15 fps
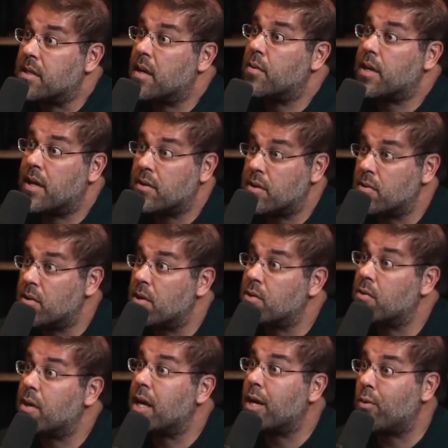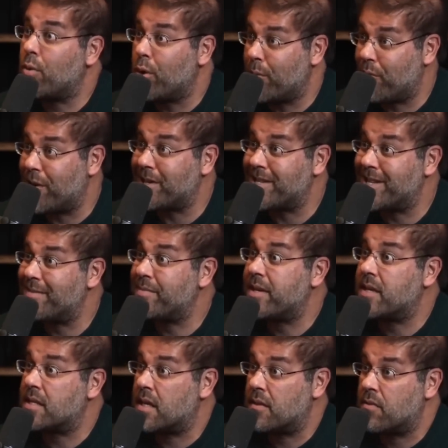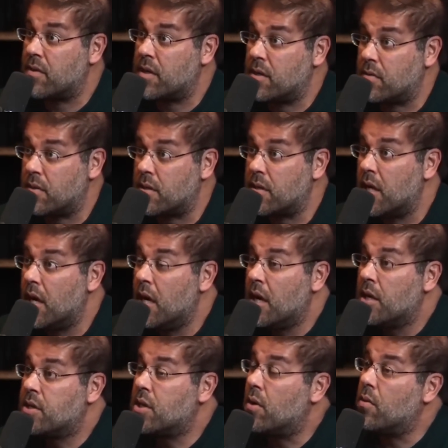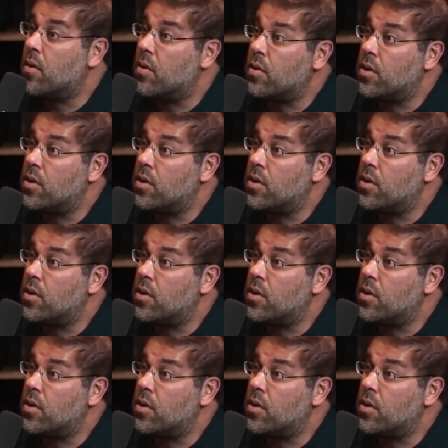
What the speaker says: someone else who's also not a war president but has other interests. So